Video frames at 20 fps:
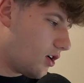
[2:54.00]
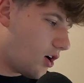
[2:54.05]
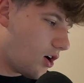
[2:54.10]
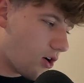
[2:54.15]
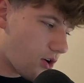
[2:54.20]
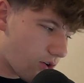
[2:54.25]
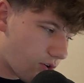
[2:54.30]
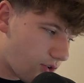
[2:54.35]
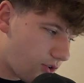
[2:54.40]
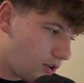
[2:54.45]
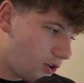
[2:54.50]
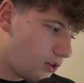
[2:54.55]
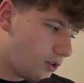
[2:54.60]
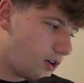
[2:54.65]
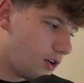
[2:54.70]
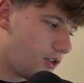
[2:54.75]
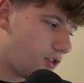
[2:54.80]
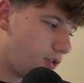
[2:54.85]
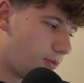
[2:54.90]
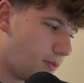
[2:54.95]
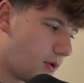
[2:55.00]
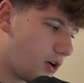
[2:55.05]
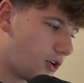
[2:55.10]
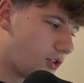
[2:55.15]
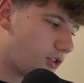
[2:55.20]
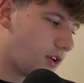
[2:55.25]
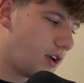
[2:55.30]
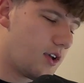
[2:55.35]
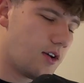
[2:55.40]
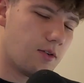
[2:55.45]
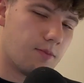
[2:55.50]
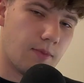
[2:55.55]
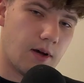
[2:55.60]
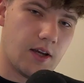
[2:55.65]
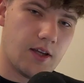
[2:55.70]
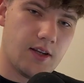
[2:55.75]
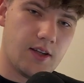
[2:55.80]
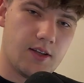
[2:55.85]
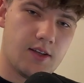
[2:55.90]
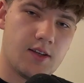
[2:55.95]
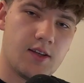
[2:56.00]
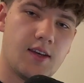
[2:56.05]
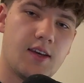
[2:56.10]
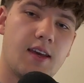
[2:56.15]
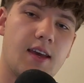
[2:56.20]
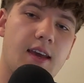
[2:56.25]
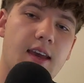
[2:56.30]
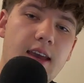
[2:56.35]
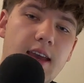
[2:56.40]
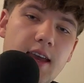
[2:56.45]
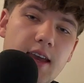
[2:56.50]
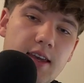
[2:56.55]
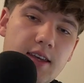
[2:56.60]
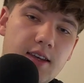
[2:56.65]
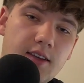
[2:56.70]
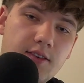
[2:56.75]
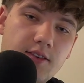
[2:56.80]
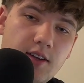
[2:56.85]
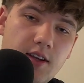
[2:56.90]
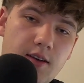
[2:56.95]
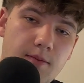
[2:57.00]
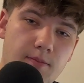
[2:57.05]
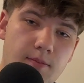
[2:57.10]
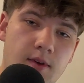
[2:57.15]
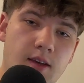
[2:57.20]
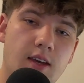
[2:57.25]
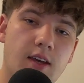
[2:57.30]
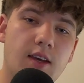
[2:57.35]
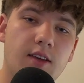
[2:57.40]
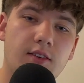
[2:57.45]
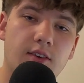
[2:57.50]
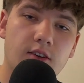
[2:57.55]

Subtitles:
Artisanal and small-scale mining, ASM, is a